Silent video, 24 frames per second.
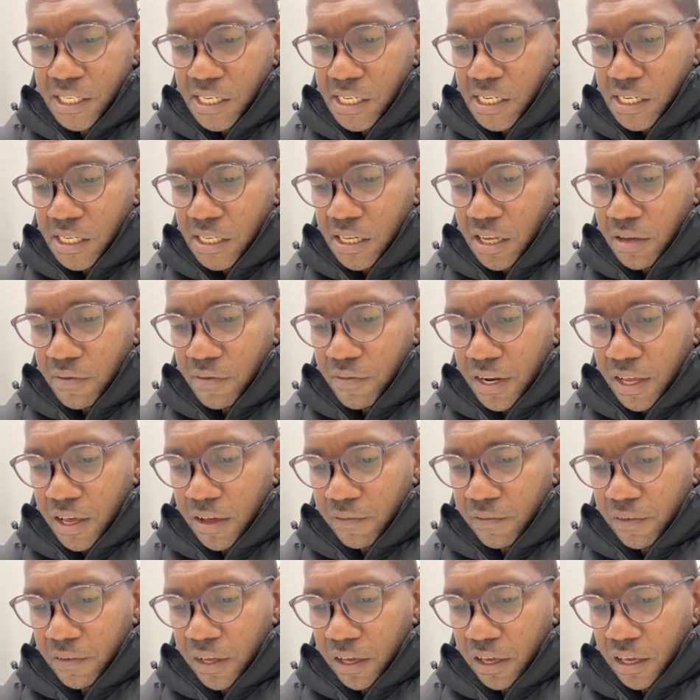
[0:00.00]
They even have
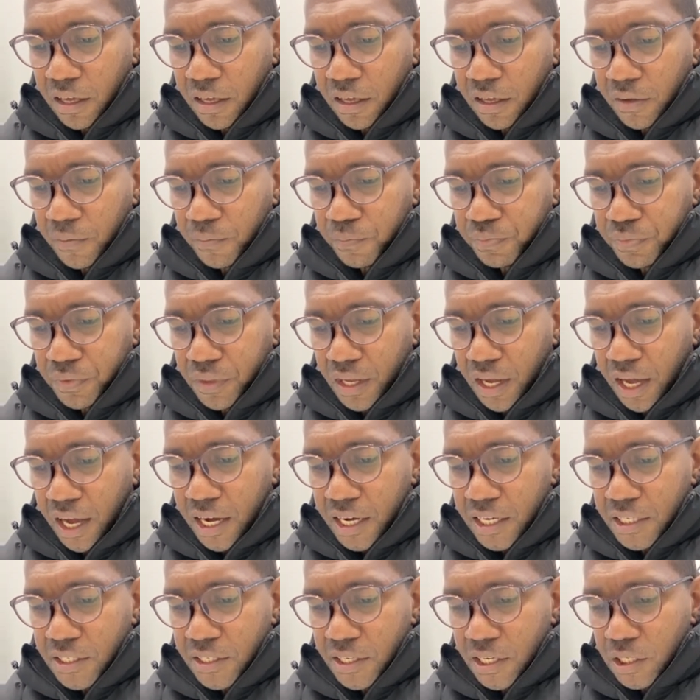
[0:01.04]
like
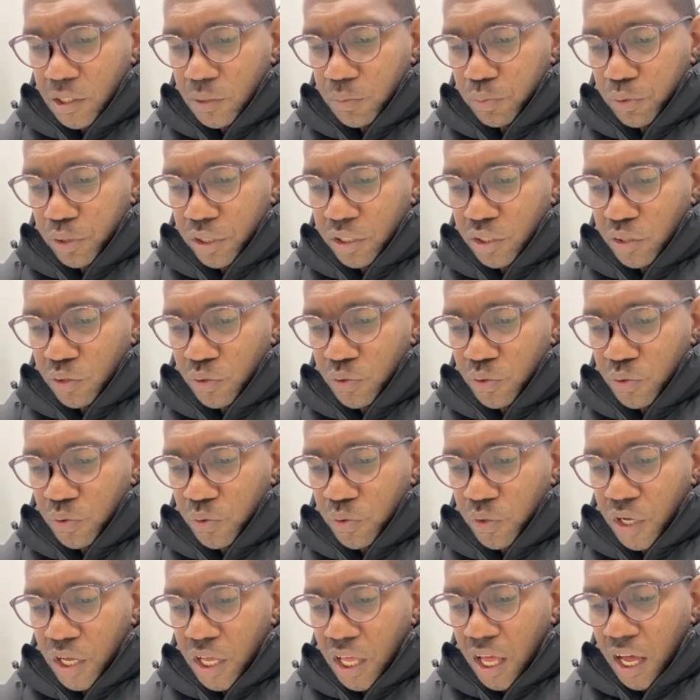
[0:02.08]
iced espresso,
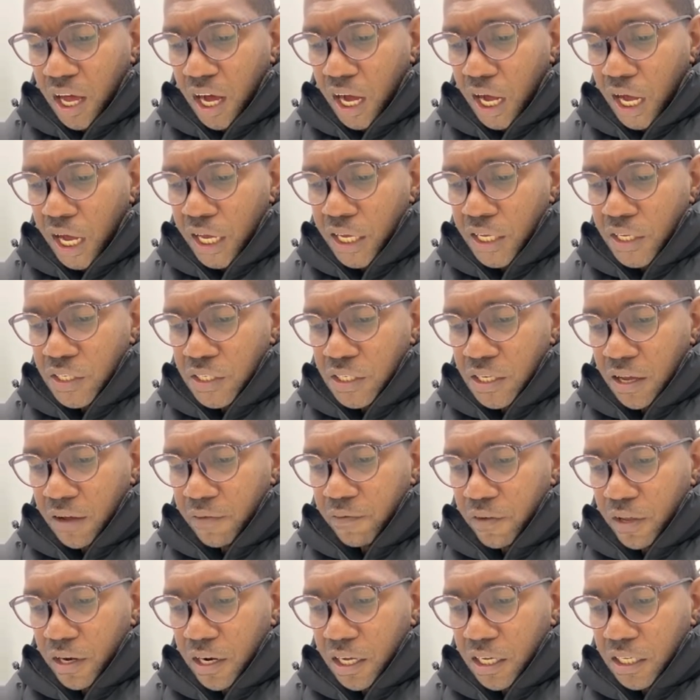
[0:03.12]
iced
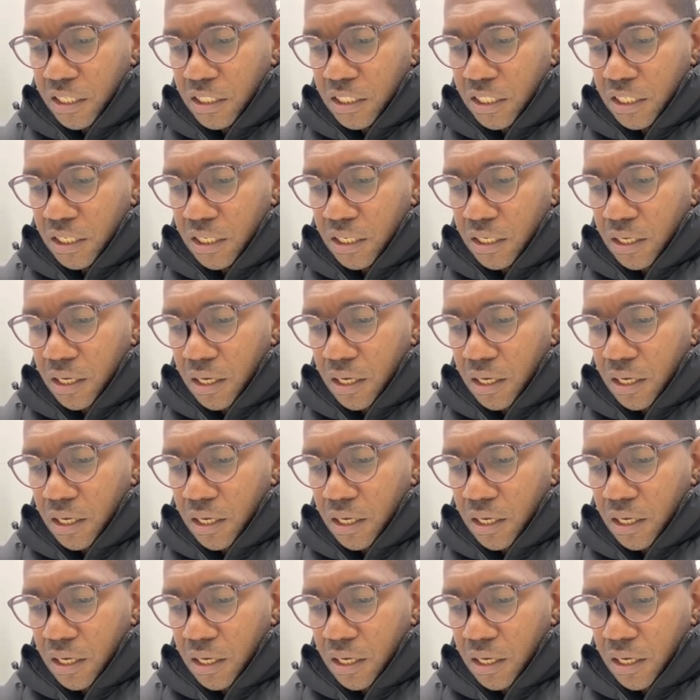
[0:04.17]
cafe latte,